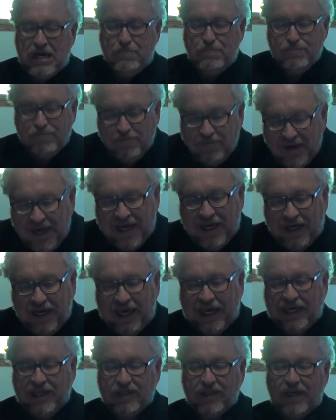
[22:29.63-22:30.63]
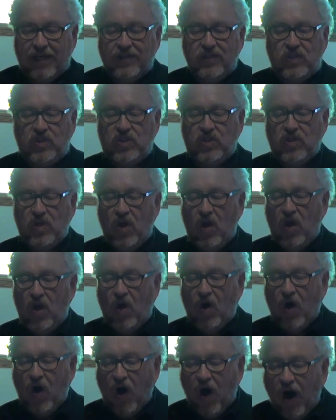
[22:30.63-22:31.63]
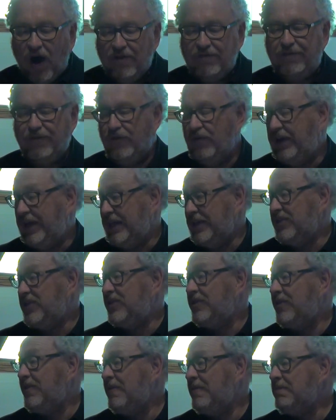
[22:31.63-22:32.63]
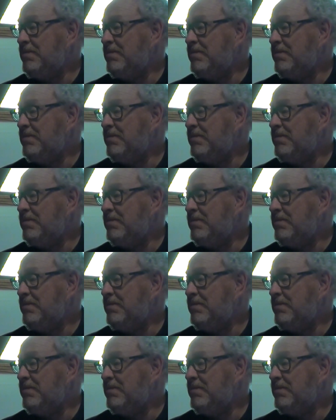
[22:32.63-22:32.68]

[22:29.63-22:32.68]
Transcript: meaningless offerings.